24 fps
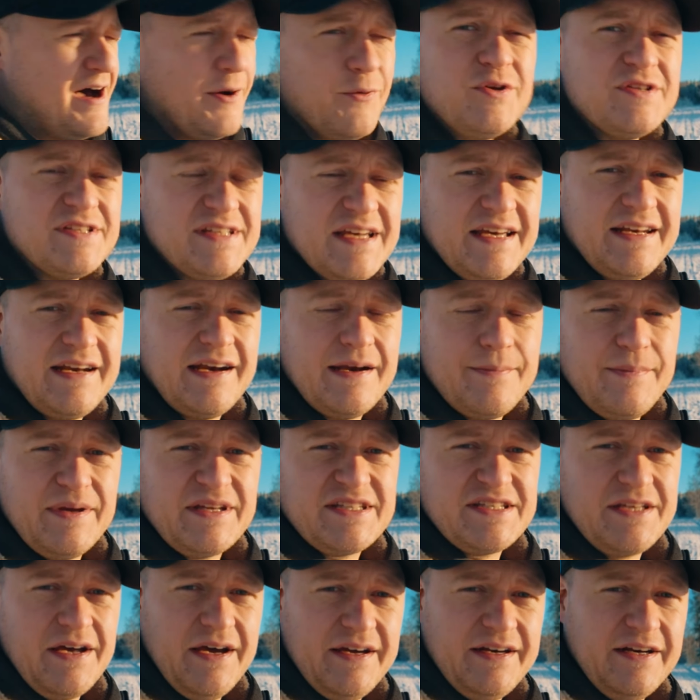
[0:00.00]
wouldn't say that I'm
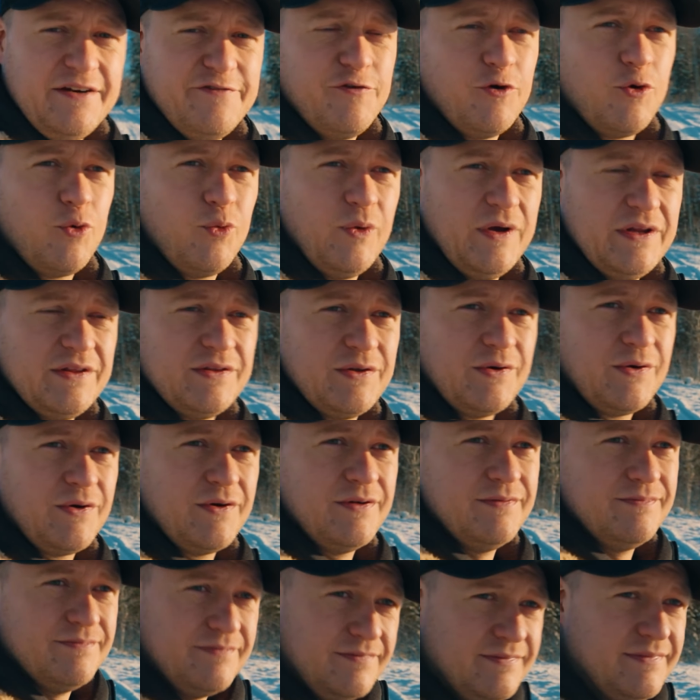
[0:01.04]
excited for winter.
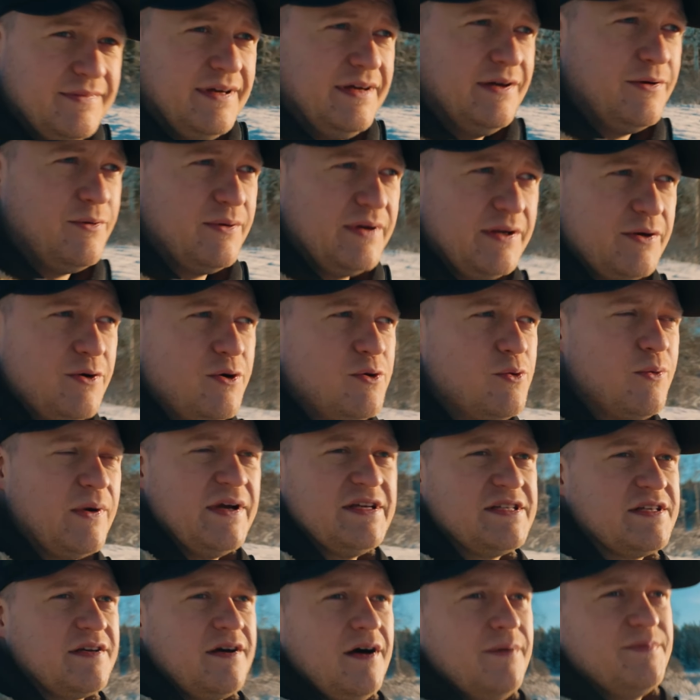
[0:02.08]
It
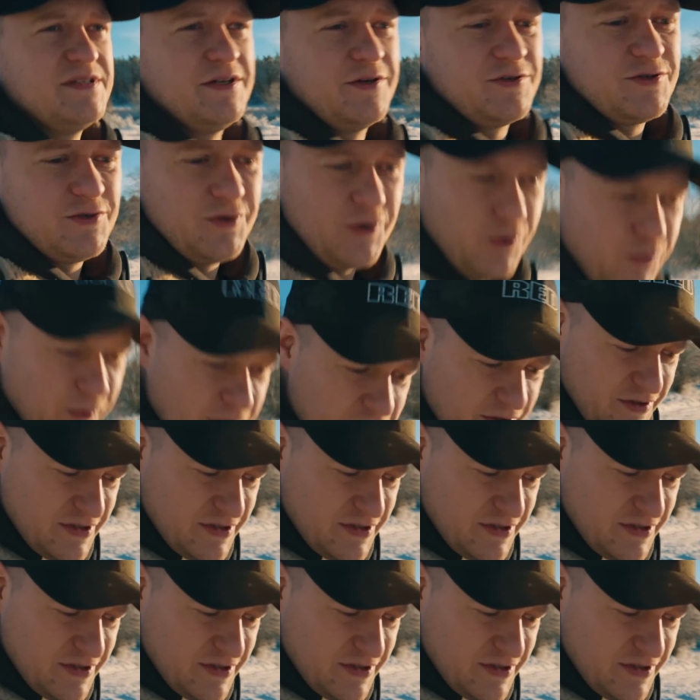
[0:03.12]
always comes, there's no way to